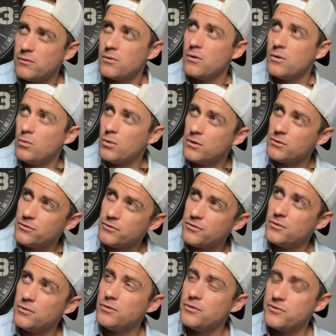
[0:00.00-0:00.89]
four,
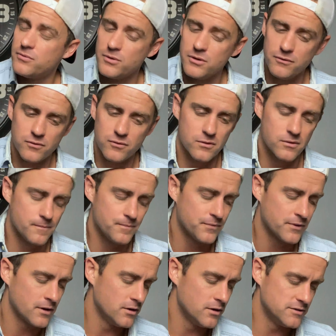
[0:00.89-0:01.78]
one, two, three,
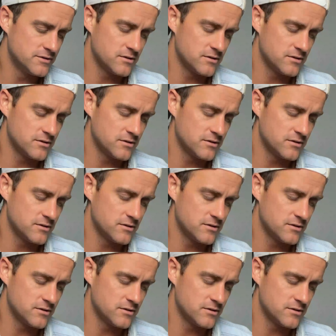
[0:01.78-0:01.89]
four.